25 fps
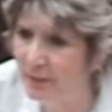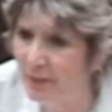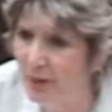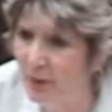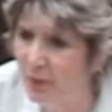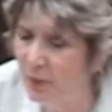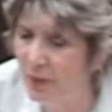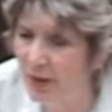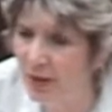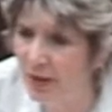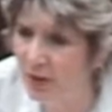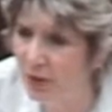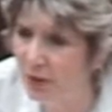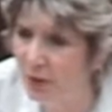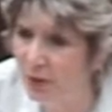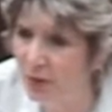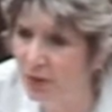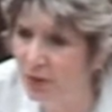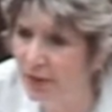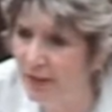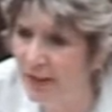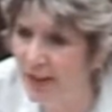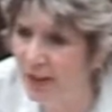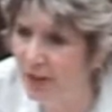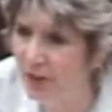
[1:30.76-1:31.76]
be one
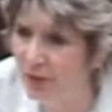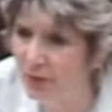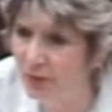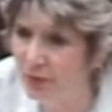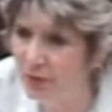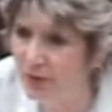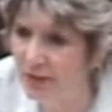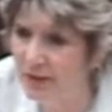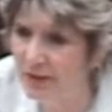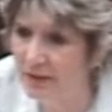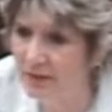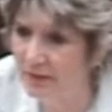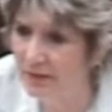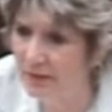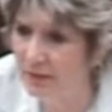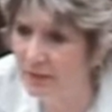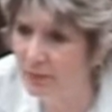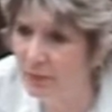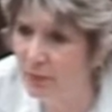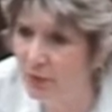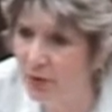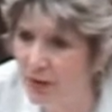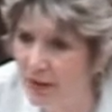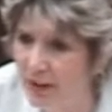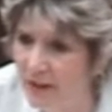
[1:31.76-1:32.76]
owner that owns
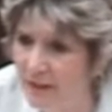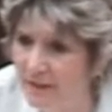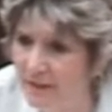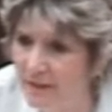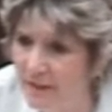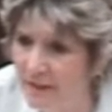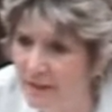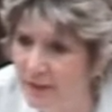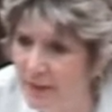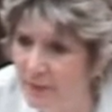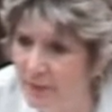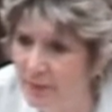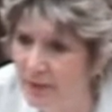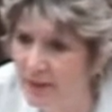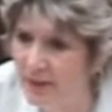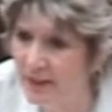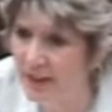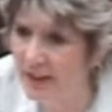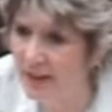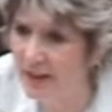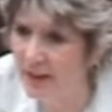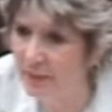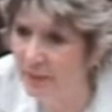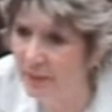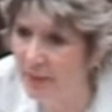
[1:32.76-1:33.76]
more than
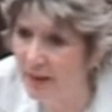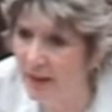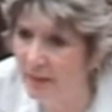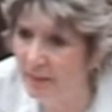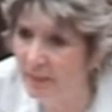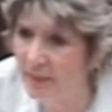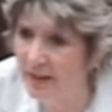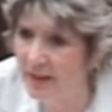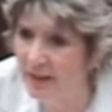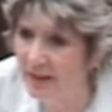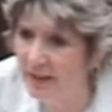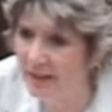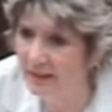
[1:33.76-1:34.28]
50% of the property,